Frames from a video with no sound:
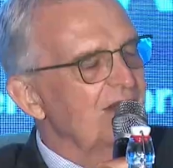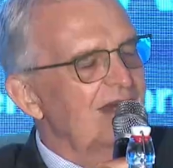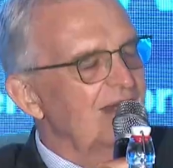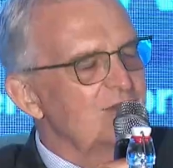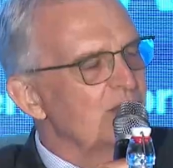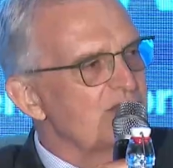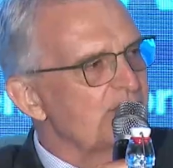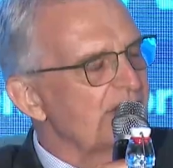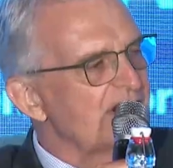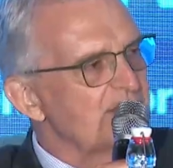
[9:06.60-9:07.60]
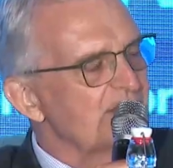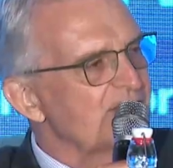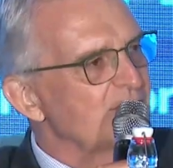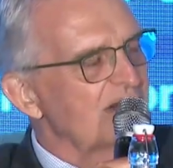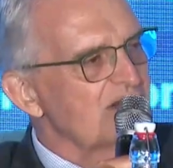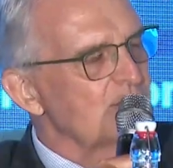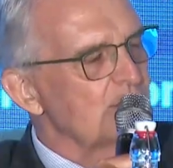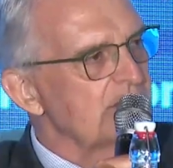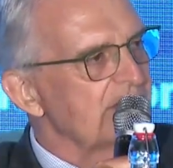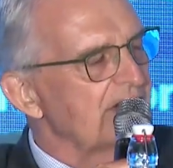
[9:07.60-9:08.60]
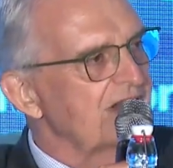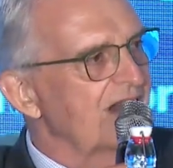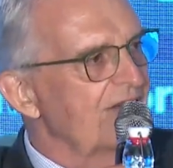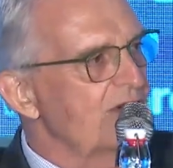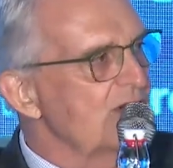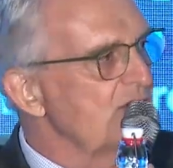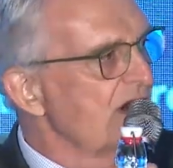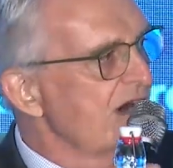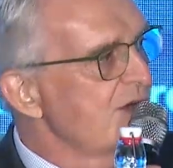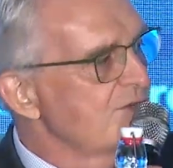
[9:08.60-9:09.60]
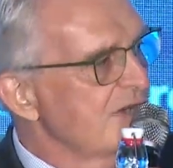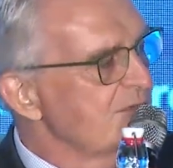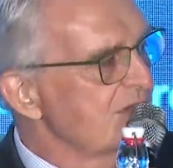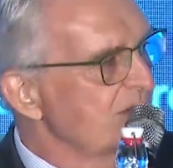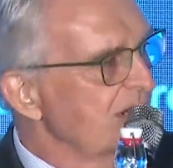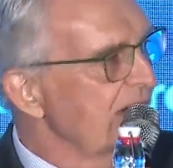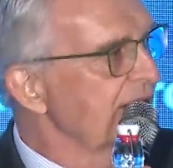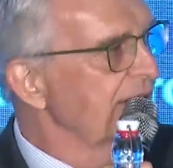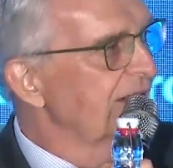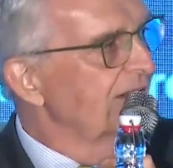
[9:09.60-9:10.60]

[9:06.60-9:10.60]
It always strikes me as quite extraordinary that the average age seems to be,